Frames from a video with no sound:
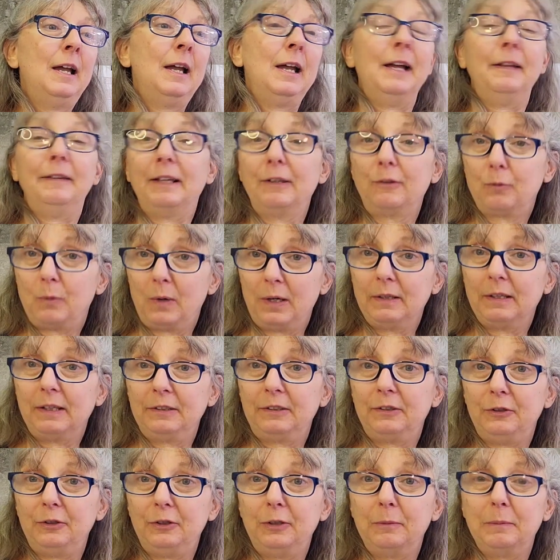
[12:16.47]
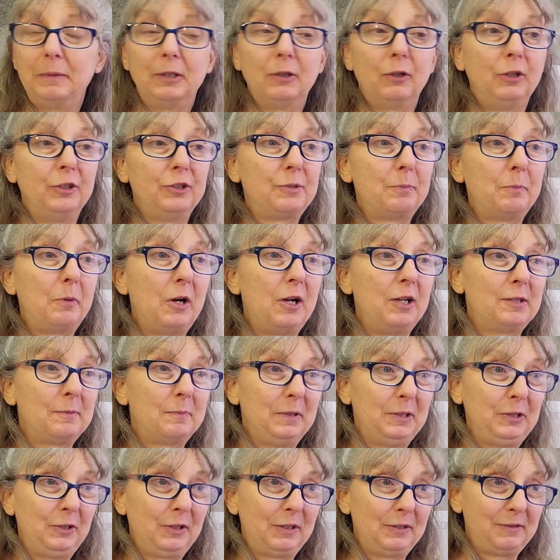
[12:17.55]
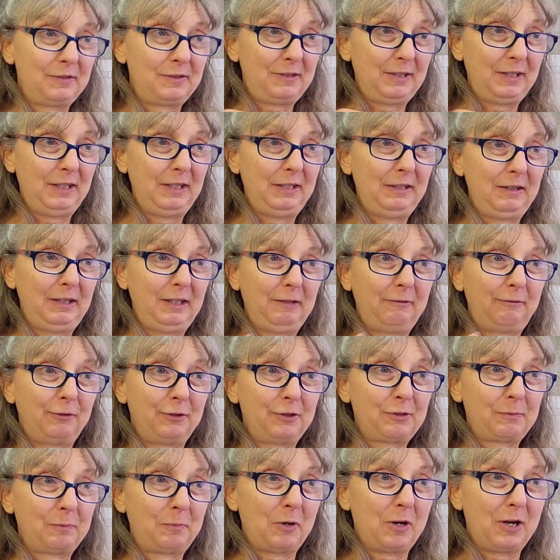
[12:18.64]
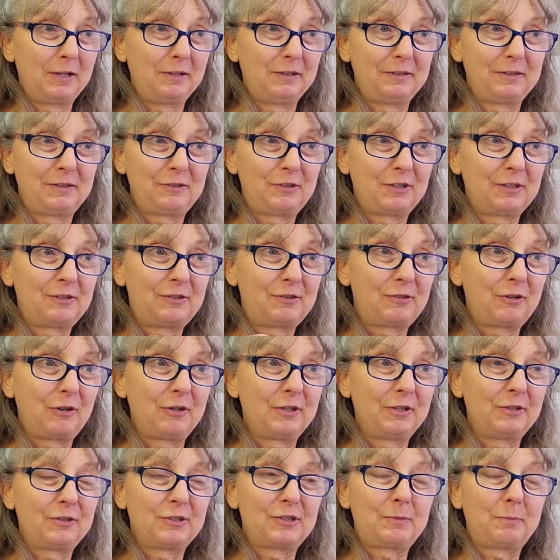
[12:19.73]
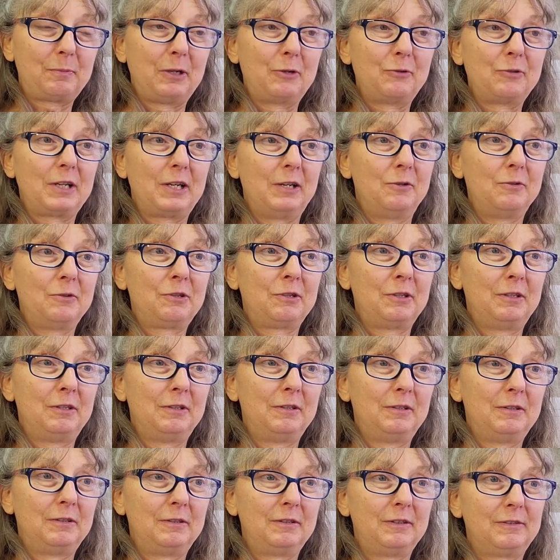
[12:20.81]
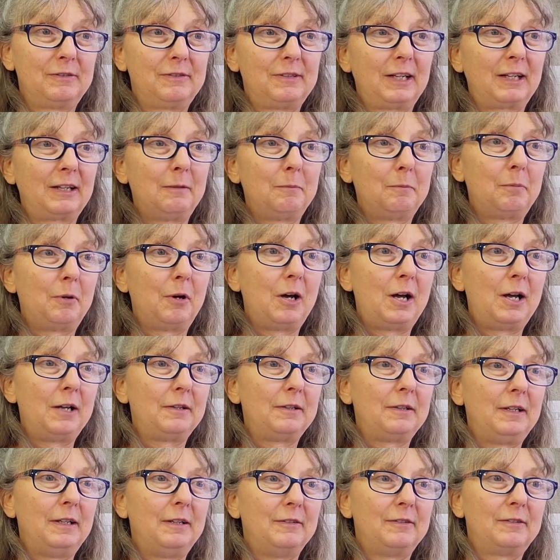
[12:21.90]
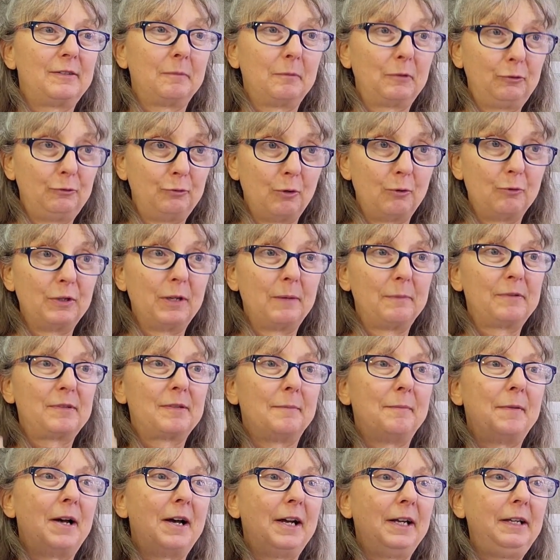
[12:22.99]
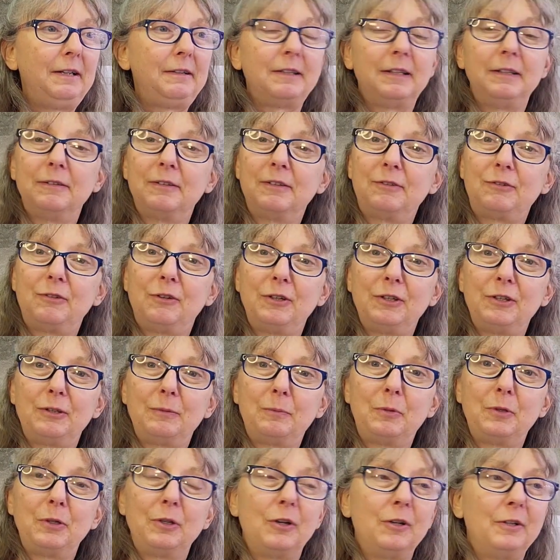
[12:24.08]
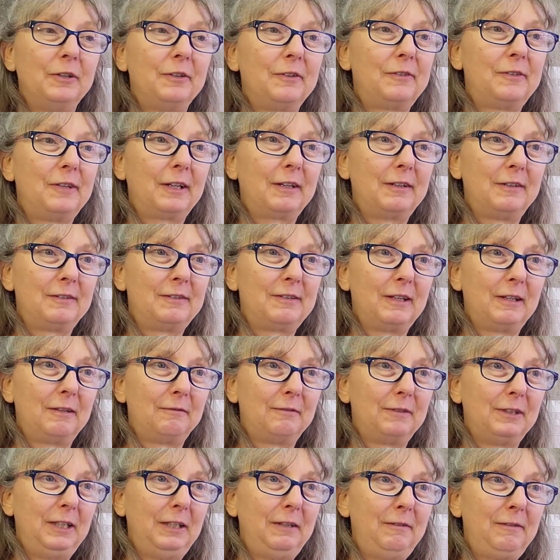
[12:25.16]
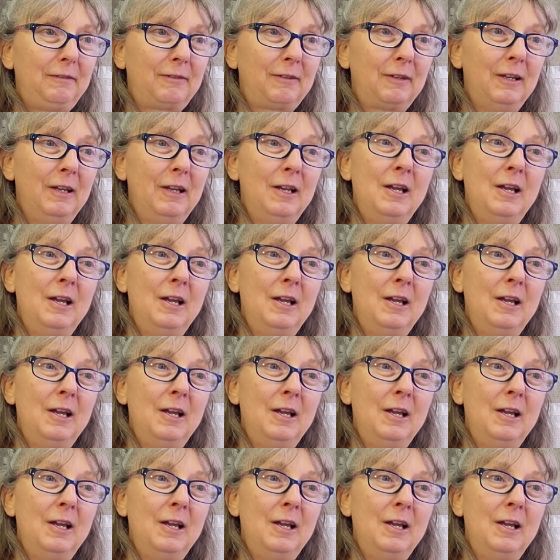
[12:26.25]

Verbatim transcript: And that's why I like to do them in large pots. But you can see the first pot is just starting to sprout out. The second pot has grown up some height and is starting to put on its second set of leaves.